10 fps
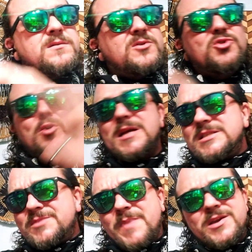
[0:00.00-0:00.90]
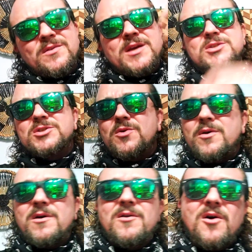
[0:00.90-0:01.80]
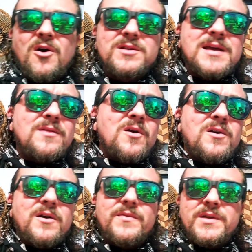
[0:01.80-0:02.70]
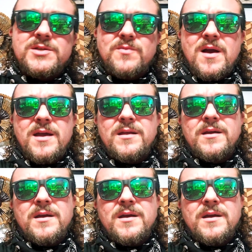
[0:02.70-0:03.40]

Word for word: Crazy speculations going on all day long on this, right?